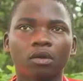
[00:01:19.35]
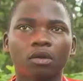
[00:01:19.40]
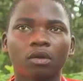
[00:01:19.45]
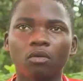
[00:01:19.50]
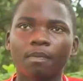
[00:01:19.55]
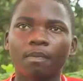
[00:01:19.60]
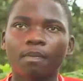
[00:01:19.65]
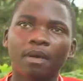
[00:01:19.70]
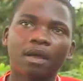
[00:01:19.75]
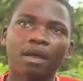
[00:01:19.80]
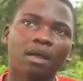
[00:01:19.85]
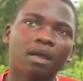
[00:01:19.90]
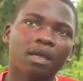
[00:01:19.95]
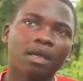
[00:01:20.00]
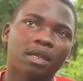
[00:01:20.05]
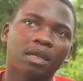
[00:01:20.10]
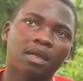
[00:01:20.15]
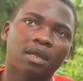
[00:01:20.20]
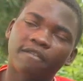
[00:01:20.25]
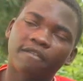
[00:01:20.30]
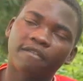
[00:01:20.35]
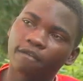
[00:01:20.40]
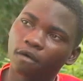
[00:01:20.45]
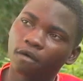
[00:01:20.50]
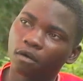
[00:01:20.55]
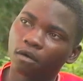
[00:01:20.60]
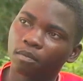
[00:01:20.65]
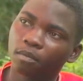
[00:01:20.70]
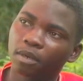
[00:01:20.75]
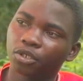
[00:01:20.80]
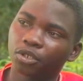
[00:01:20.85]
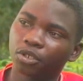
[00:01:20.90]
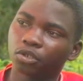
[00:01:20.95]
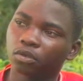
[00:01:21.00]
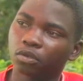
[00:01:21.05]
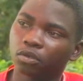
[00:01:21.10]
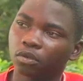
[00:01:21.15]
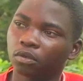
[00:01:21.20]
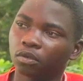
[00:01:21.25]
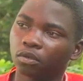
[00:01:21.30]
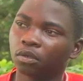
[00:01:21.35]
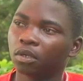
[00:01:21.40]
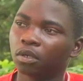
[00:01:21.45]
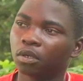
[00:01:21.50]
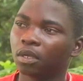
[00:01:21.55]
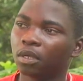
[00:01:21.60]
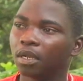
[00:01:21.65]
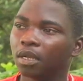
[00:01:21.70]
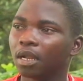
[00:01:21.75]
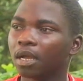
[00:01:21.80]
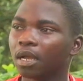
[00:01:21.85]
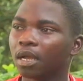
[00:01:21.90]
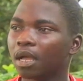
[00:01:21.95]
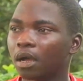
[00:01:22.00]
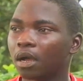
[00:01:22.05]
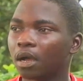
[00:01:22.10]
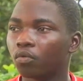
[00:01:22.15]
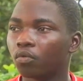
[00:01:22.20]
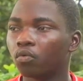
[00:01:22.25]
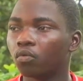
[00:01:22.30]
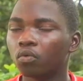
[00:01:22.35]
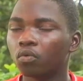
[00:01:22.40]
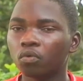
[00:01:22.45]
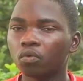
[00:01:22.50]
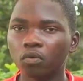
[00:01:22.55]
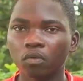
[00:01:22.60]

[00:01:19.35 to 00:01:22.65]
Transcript: back, but now I can't sleep. I'm always afraid.